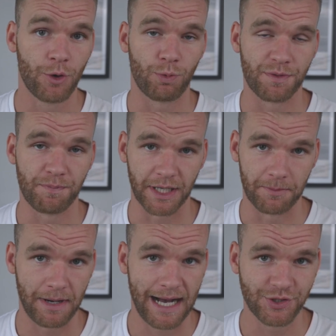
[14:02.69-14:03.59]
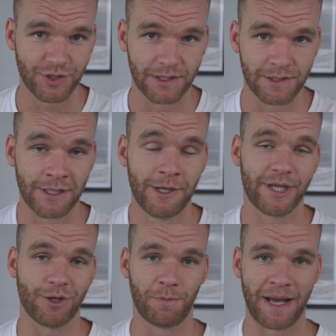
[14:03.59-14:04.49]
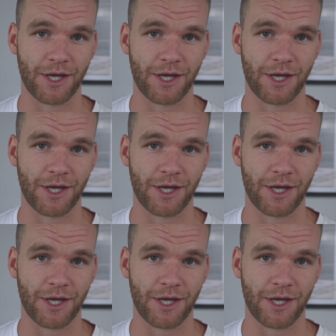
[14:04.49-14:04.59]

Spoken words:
with bigger margins that will pay